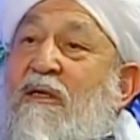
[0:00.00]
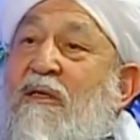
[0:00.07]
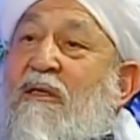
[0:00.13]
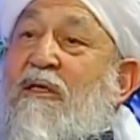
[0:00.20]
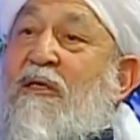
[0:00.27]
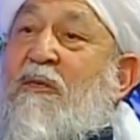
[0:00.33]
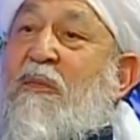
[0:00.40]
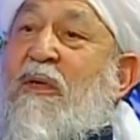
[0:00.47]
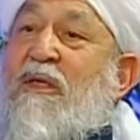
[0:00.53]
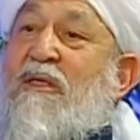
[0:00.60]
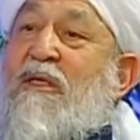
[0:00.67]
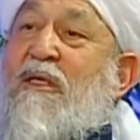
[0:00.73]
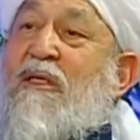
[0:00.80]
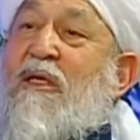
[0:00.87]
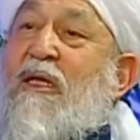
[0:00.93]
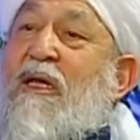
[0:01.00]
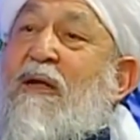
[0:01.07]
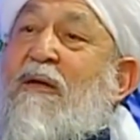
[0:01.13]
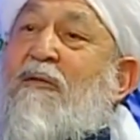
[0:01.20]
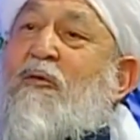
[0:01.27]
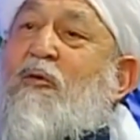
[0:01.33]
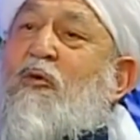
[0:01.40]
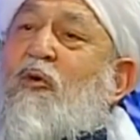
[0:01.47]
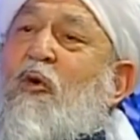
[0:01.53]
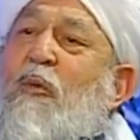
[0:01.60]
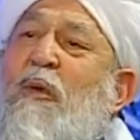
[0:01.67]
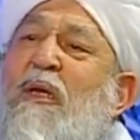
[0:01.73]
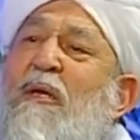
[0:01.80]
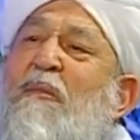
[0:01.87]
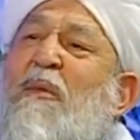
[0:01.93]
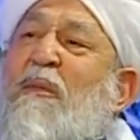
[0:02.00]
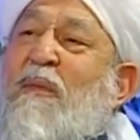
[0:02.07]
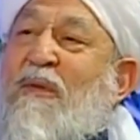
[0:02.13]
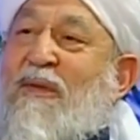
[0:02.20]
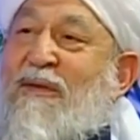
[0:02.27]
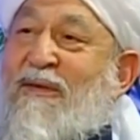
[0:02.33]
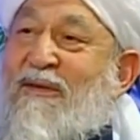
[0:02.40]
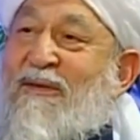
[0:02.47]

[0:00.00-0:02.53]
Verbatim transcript: this means that there are so many people.